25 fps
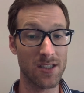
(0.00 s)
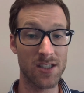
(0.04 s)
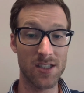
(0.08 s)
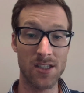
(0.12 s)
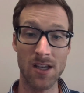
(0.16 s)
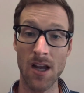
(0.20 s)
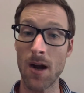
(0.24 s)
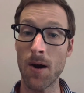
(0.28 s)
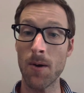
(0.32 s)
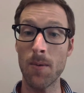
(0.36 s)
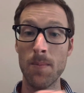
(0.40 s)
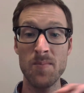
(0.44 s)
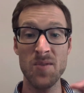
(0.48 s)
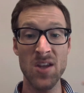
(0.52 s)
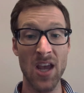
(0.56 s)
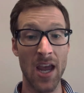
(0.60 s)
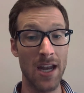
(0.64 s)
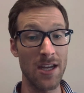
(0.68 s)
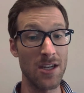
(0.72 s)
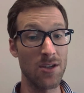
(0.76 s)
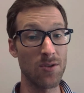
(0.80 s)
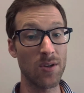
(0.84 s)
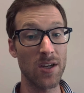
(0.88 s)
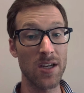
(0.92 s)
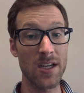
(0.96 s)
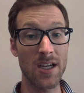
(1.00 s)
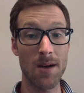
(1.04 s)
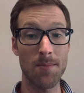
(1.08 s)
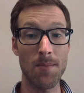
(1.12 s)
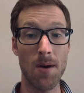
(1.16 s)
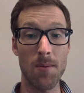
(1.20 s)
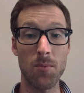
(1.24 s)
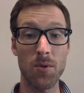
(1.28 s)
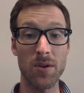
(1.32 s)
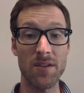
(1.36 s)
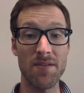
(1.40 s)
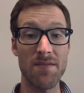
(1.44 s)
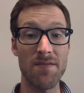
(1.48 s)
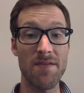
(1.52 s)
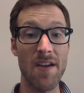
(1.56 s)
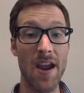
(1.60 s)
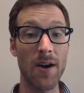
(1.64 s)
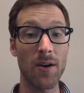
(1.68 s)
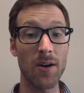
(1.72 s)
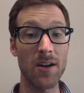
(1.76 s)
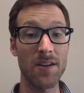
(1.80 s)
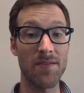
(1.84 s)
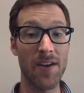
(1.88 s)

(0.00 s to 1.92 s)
So, and you can come up with very,